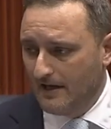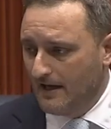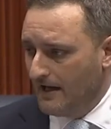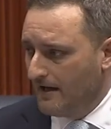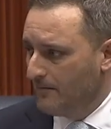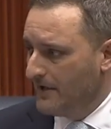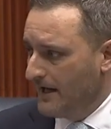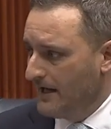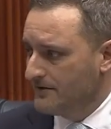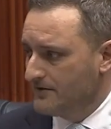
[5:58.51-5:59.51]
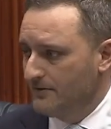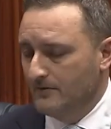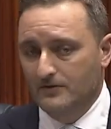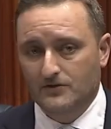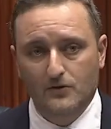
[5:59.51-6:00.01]
um, uh,
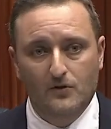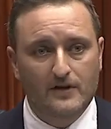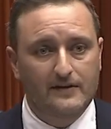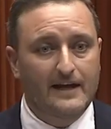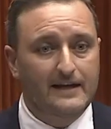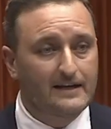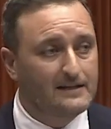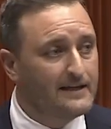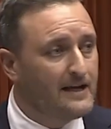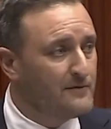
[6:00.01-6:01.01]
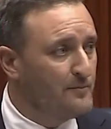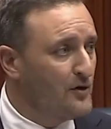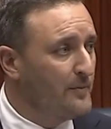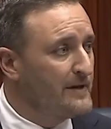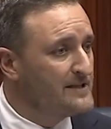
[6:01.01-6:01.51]
to ensure that they can clean up their
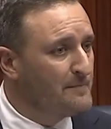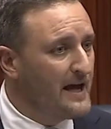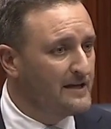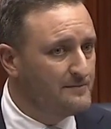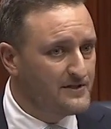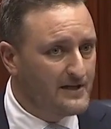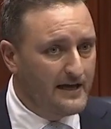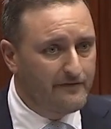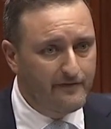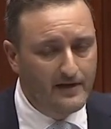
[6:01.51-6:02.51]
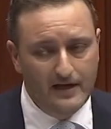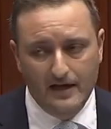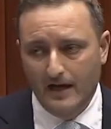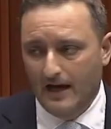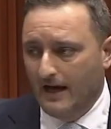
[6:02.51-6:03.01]
properties, make them safe,
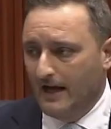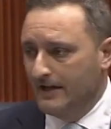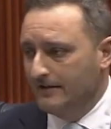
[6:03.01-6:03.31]
uh,